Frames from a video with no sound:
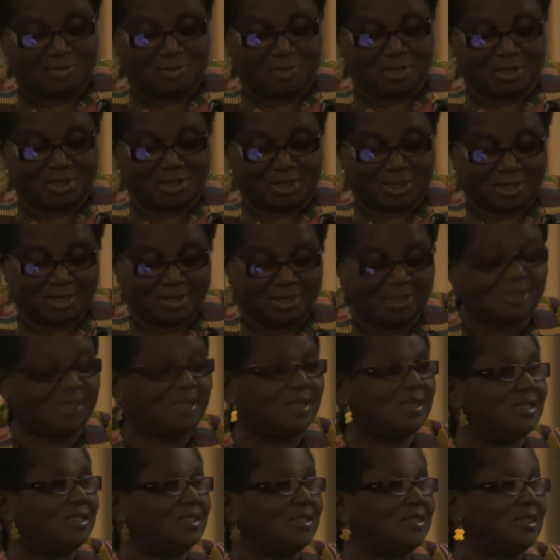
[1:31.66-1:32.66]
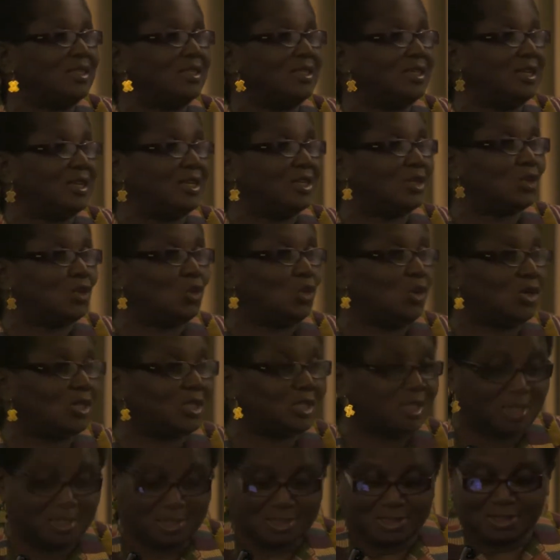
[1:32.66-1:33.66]
mechanical engineers,
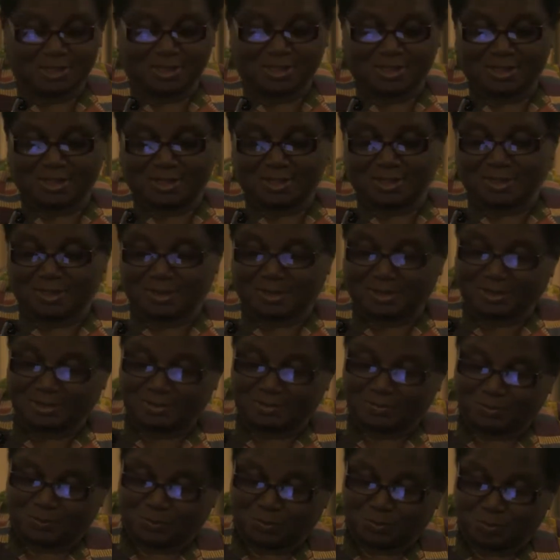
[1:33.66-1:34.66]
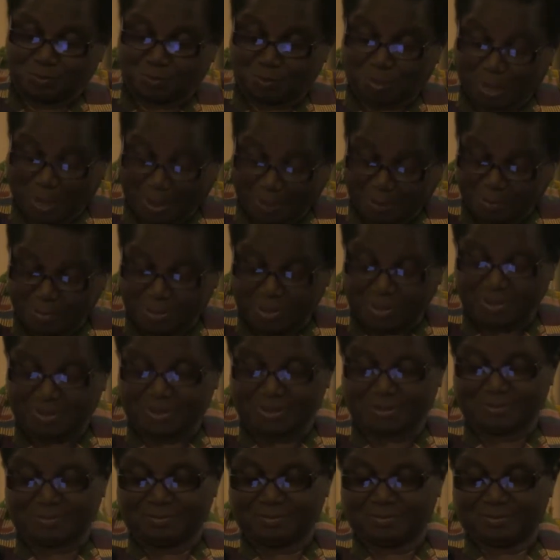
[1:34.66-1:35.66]
water engineers,
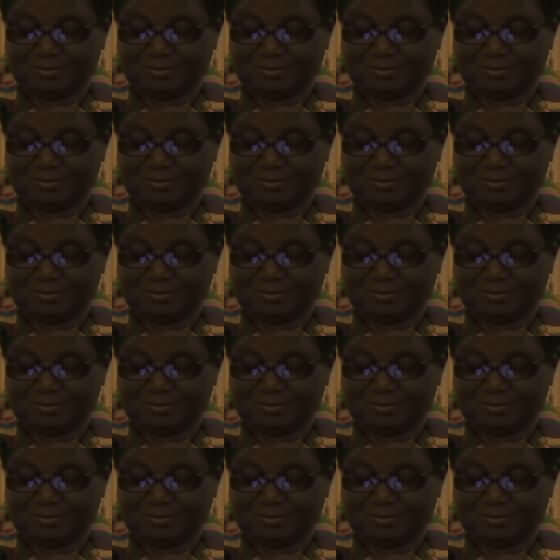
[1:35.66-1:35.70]
plumbers.